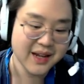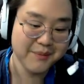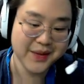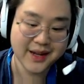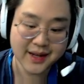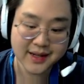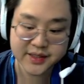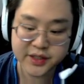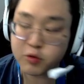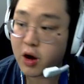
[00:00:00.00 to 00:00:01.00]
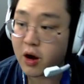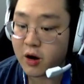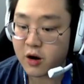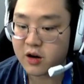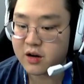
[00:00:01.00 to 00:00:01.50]
Because you
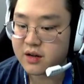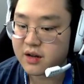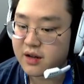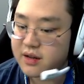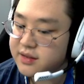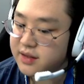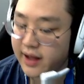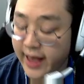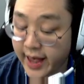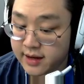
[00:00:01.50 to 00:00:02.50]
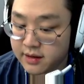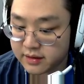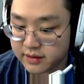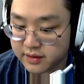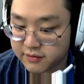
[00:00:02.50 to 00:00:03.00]
are ahead
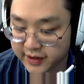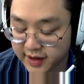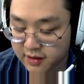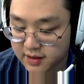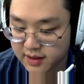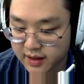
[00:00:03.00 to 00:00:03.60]
right now,